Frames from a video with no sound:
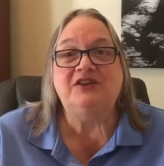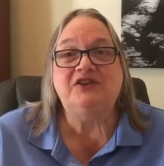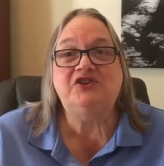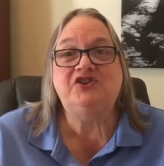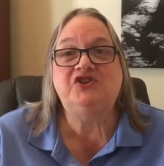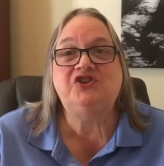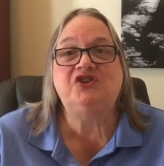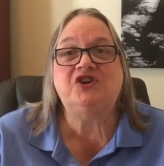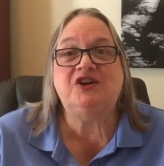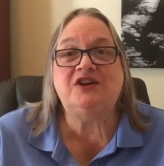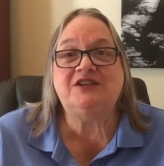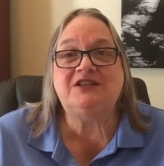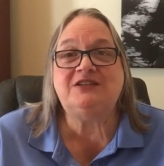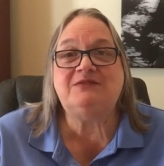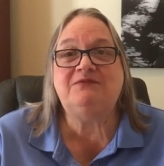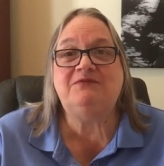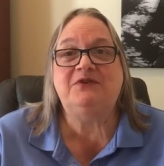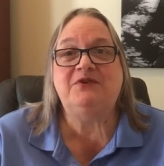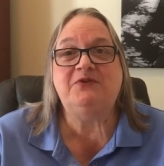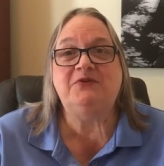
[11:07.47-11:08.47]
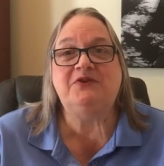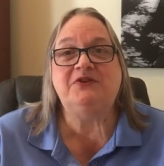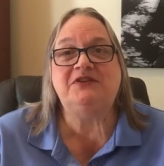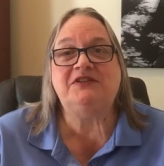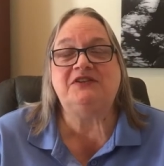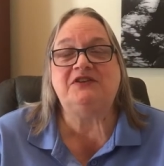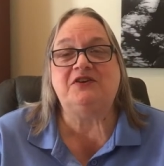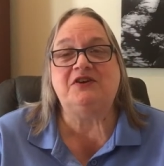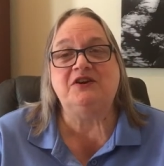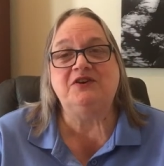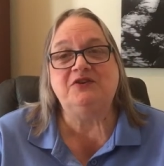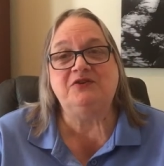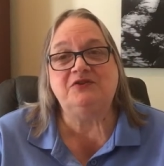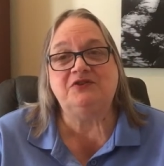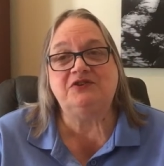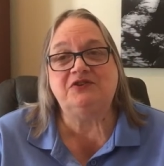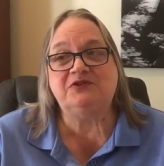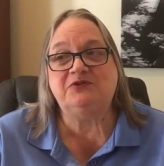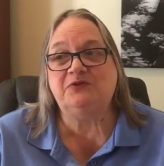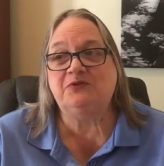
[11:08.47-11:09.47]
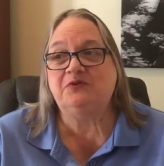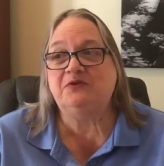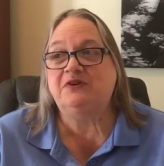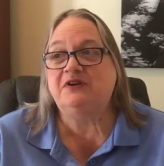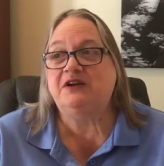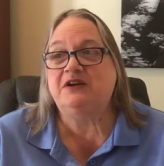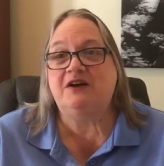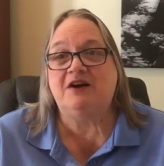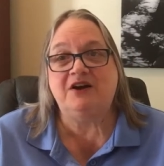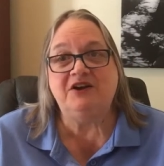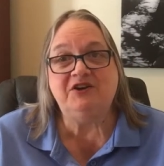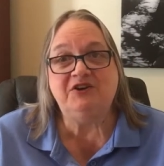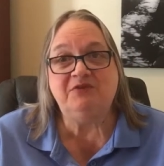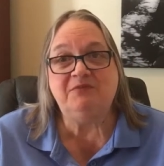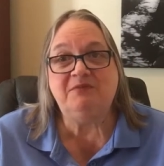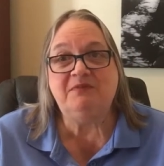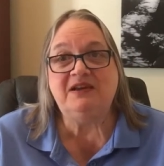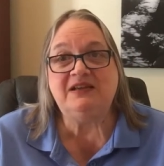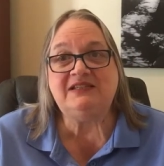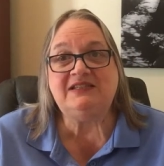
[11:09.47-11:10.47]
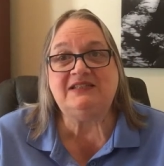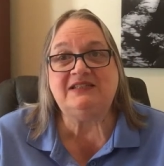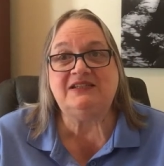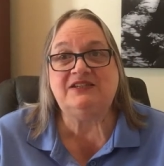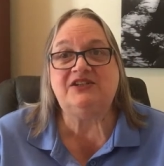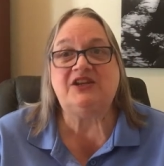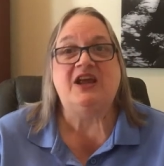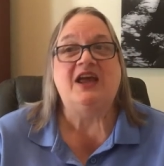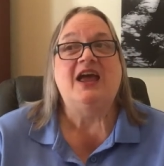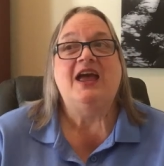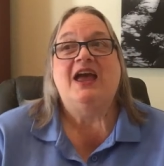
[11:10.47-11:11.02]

Just focus on your story, on your message,